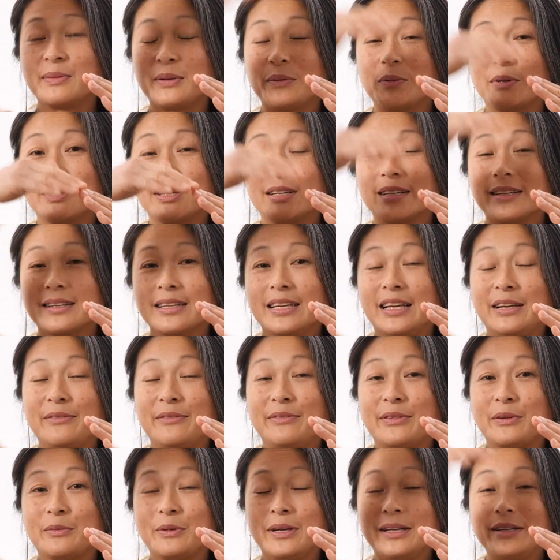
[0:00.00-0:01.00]
me want to
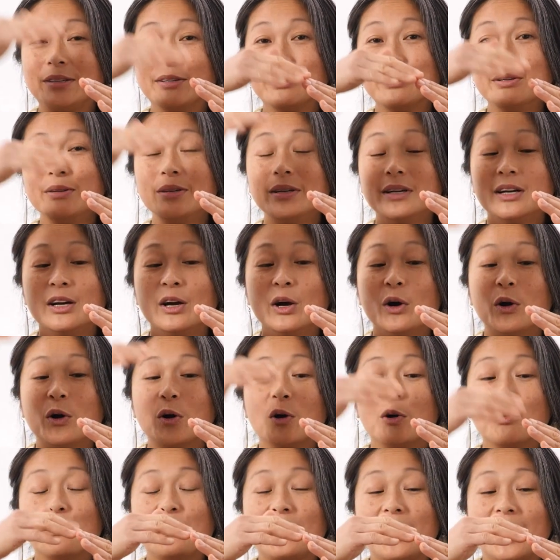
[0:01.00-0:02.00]
leave the window,
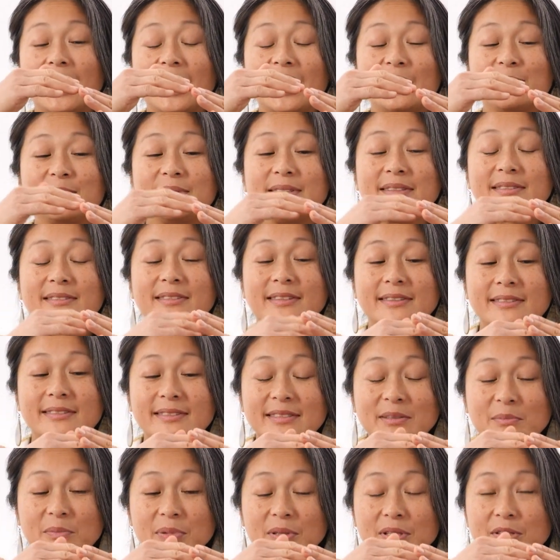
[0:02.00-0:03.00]
or perhaps it's just
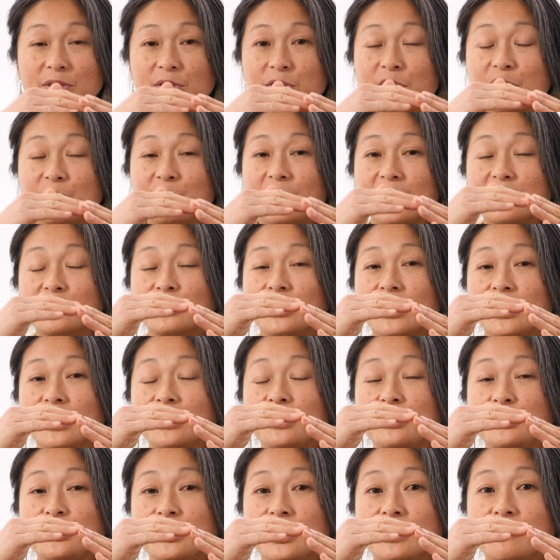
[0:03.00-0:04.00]
simply too much
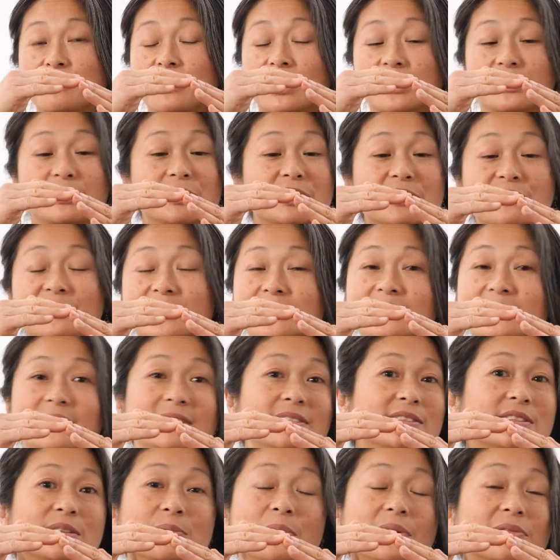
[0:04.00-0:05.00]
energy in my nervous
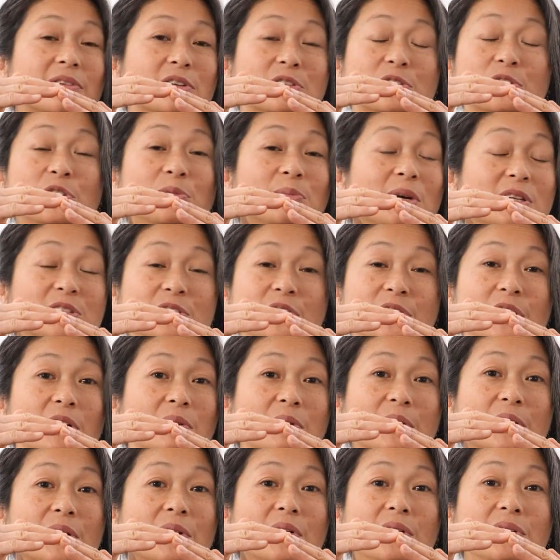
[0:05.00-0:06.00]
system. I've got too much
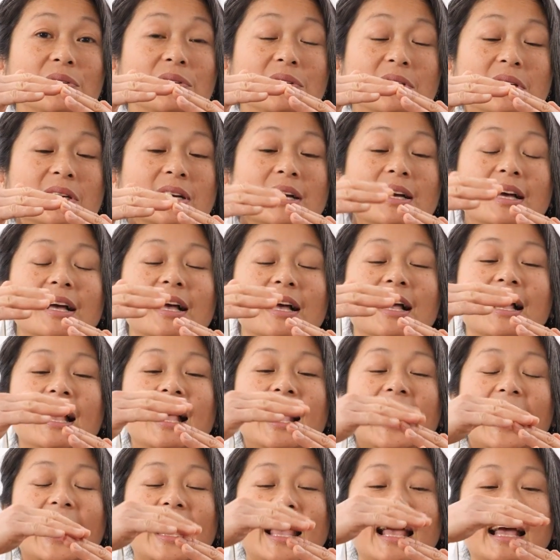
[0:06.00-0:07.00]
going on,
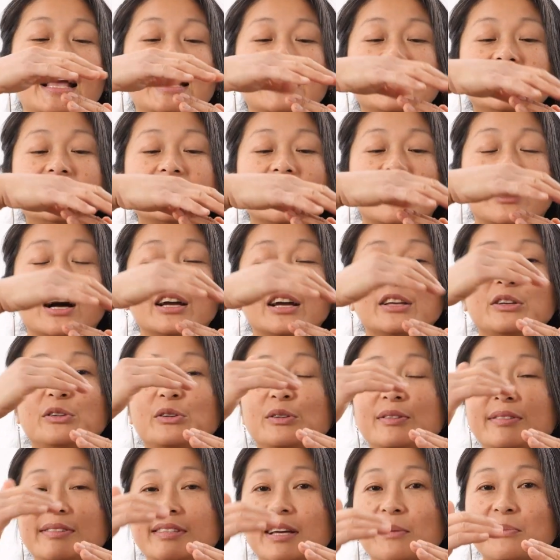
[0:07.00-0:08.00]
and I
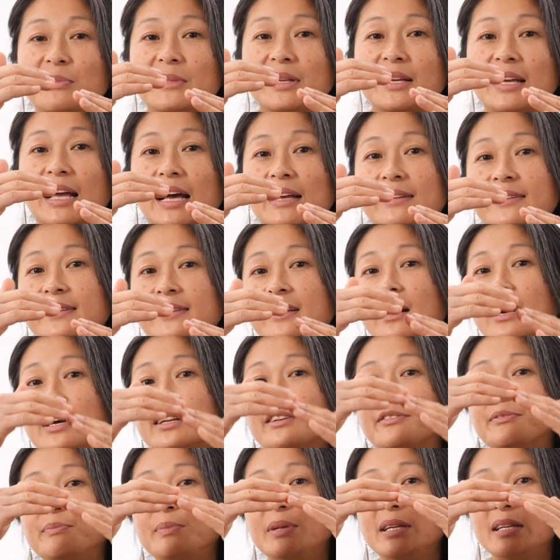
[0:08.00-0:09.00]
use something outside
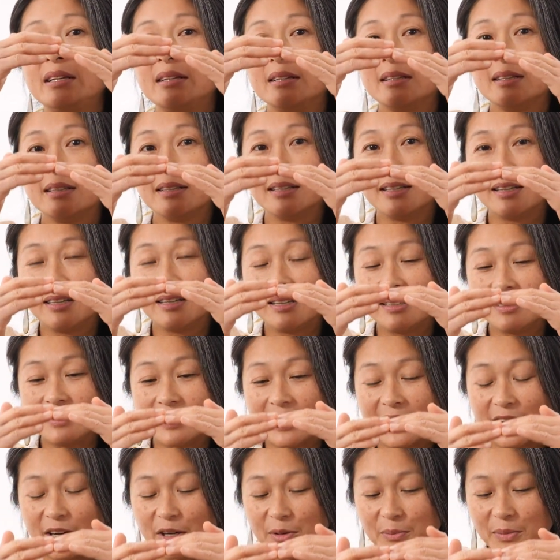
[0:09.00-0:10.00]
of me
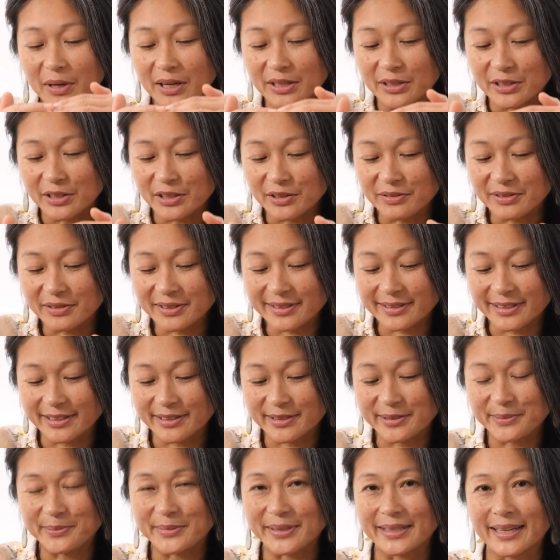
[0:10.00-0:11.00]
to help my nervous
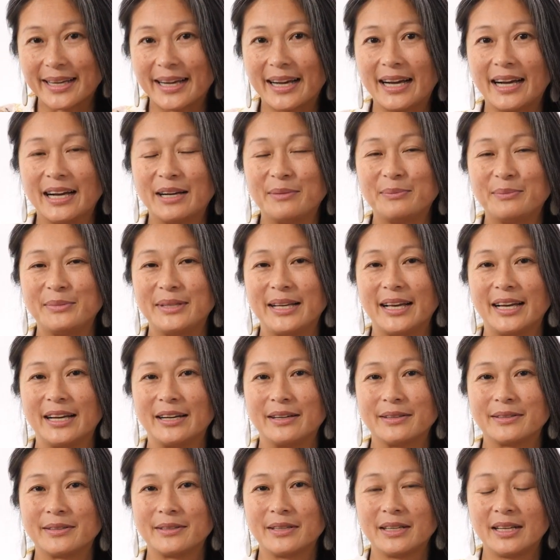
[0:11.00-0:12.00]
system to calm
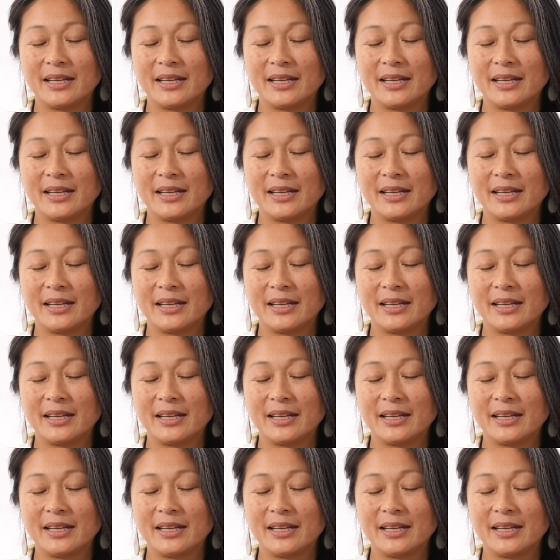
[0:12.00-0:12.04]
down.